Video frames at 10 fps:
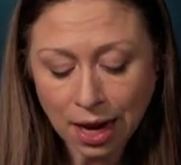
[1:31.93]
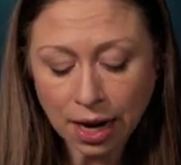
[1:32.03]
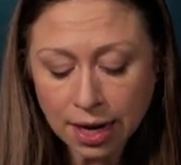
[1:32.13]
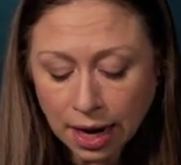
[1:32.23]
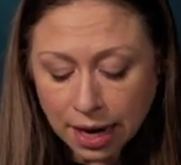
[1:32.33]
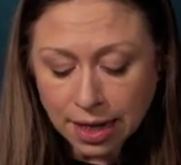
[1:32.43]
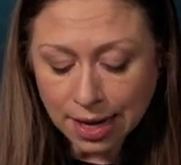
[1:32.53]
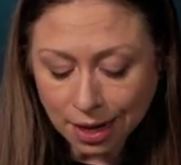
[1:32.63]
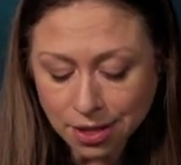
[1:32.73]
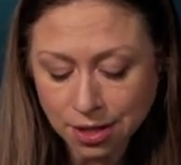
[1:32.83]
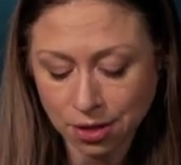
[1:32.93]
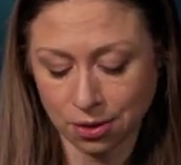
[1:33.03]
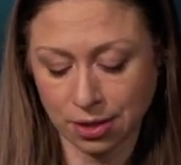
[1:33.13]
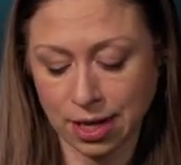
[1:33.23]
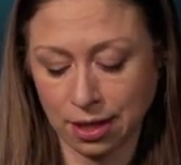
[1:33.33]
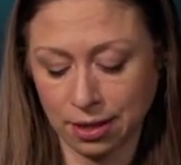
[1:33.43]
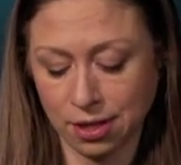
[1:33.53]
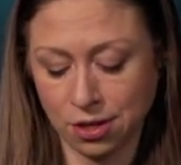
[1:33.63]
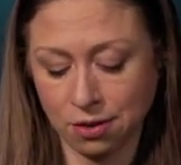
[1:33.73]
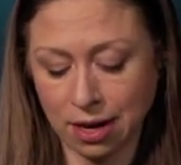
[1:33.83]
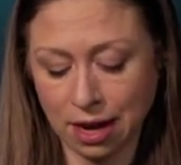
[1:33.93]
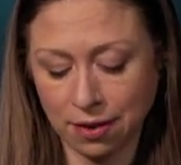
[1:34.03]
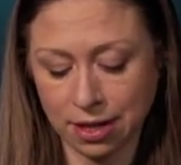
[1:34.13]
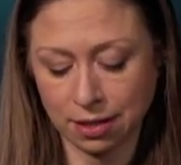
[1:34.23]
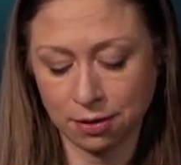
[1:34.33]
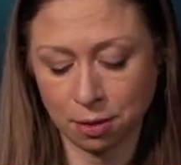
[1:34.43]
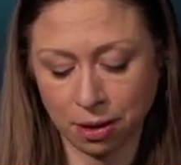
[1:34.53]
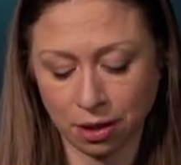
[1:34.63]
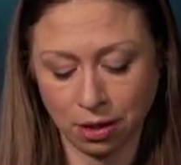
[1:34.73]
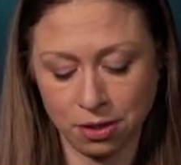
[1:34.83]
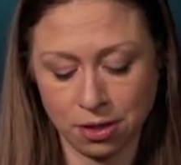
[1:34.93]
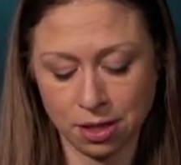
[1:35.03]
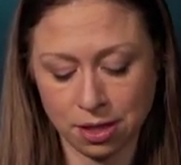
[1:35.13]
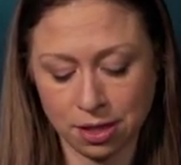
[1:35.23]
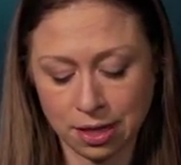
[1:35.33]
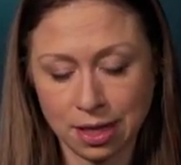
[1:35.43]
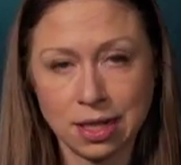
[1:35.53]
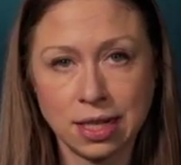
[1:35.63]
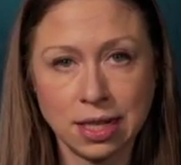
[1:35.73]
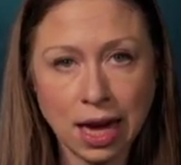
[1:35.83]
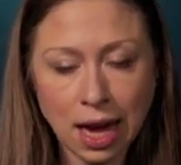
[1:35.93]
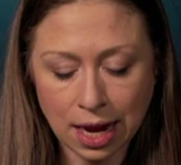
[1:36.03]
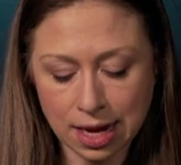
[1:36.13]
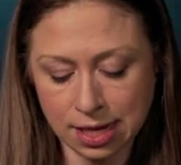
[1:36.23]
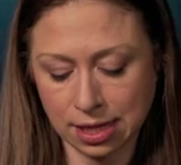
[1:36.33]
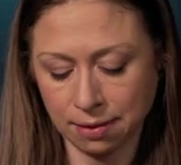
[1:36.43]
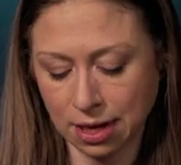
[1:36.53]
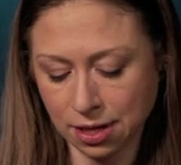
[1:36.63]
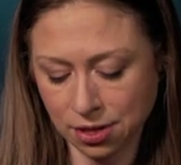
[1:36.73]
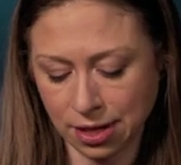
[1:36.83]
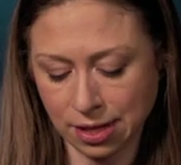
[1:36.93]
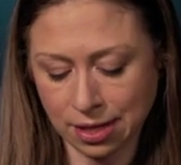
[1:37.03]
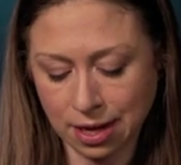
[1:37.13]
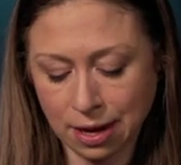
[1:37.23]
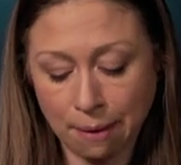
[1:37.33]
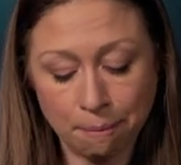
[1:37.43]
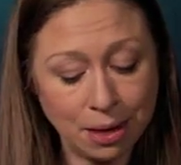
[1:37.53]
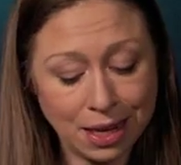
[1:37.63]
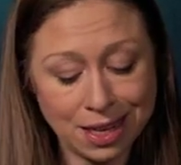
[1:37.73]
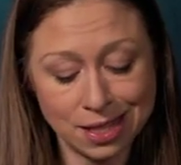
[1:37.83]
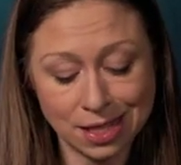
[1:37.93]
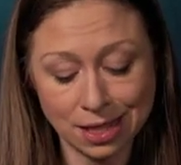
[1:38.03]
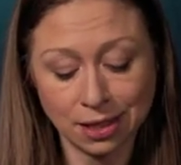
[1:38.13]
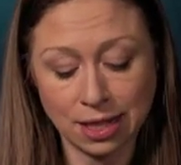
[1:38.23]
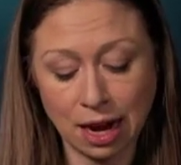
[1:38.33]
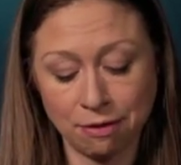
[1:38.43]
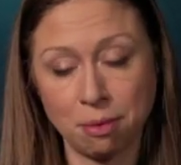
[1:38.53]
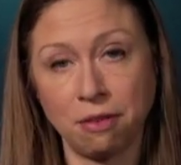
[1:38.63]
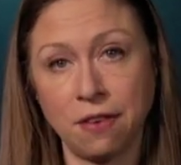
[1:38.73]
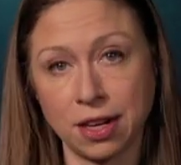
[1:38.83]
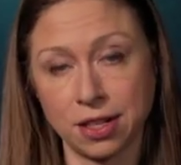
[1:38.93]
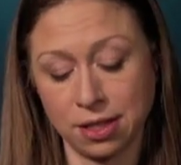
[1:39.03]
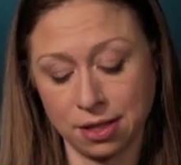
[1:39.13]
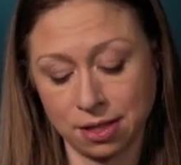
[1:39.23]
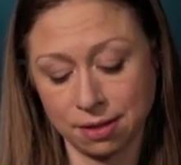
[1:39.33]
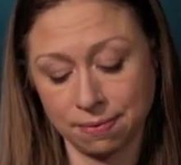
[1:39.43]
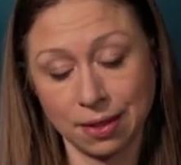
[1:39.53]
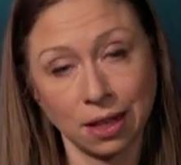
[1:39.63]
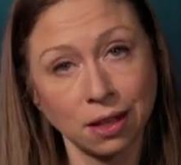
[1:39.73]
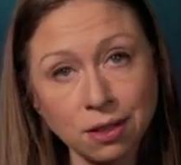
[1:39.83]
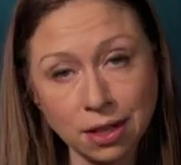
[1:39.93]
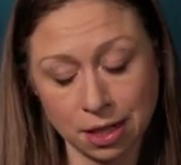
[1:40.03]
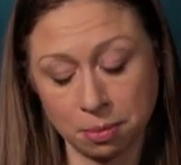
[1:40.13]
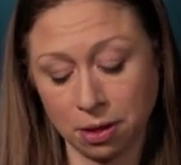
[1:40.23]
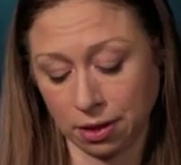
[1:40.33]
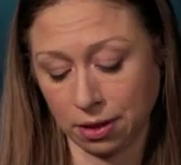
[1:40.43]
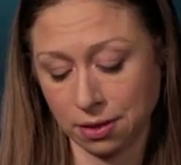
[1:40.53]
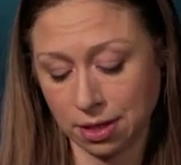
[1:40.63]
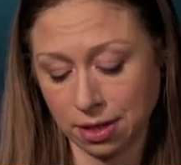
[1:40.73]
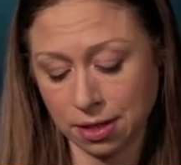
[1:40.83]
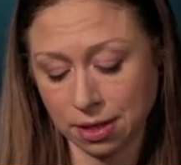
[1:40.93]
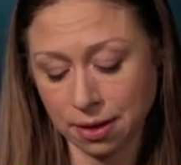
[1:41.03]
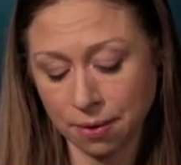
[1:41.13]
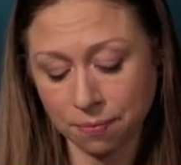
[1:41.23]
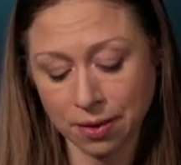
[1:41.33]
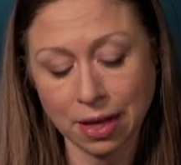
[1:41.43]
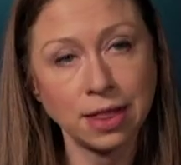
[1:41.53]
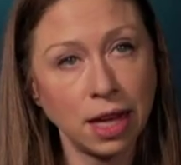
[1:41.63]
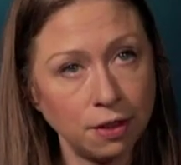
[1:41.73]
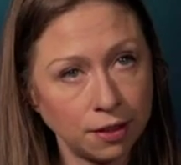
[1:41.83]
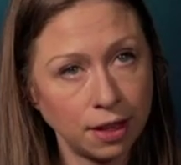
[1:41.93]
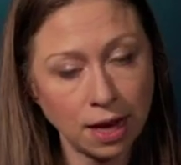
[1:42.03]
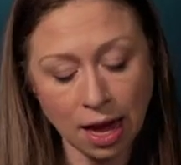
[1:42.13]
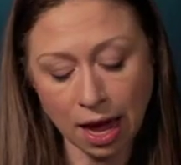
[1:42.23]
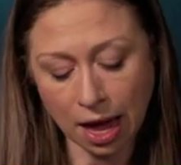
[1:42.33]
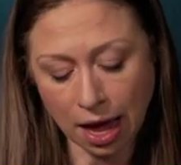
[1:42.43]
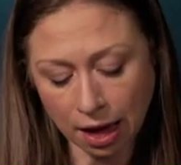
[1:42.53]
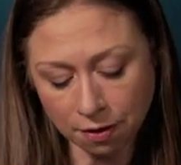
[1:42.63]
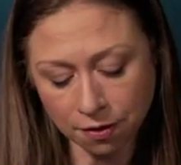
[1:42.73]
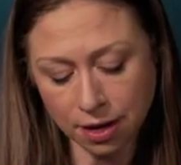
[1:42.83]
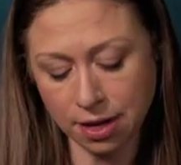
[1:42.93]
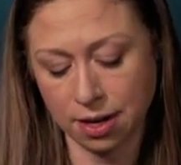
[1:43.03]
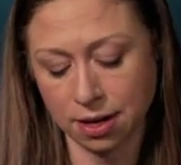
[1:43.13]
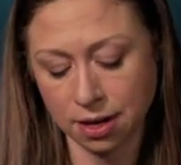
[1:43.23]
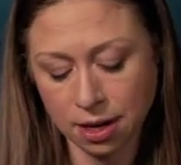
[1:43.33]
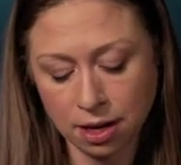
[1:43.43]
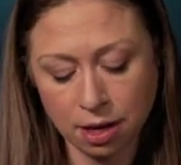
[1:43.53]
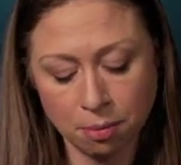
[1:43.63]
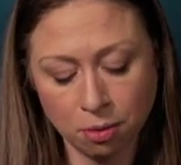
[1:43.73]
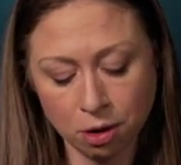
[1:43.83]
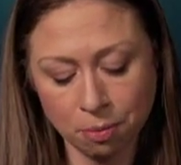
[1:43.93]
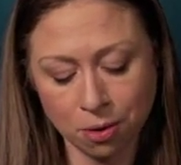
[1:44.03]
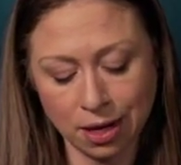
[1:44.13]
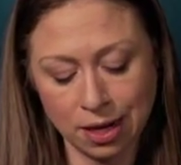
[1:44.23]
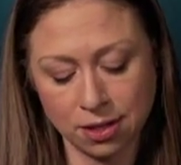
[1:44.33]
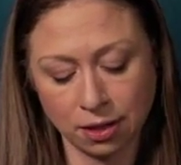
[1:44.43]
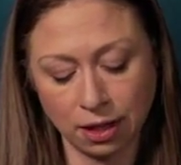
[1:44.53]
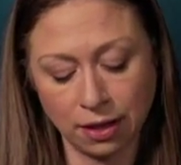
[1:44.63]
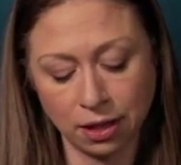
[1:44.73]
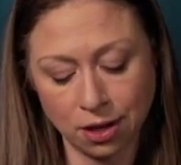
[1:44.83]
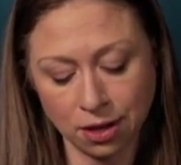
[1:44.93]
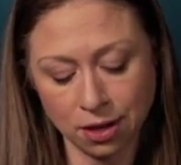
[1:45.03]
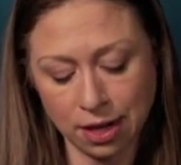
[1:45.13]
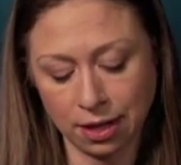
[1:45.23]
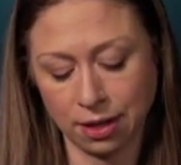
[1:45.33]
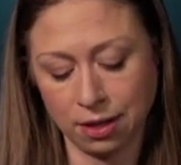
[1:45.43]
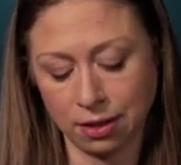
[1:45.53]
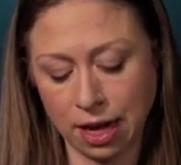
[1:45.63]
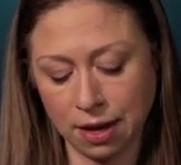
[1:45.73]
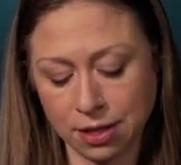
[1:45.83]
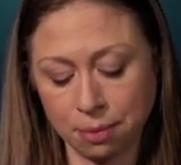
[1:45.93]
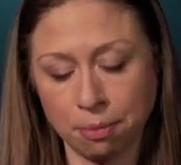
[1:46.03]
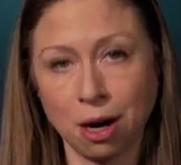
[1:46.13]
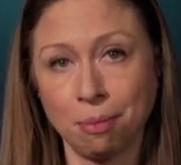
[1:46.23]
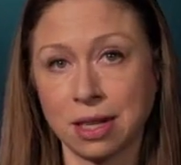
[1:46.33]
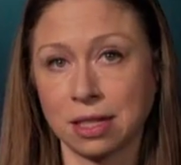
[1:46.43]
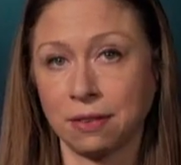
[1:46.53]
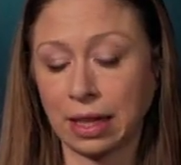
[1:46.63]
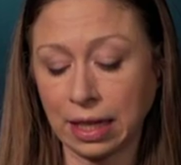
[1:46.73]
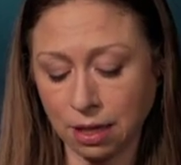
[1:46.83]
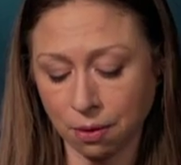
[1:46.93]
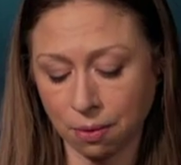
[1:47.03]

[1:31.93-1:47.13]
A 9,000-year-old skeleton showed evidence of tuberculosis. Today, in some countries, many kids still die from infections, including tuberculosis. Thankfully, every year, more and more kids are living longer and healthier lives, in part because of cleaner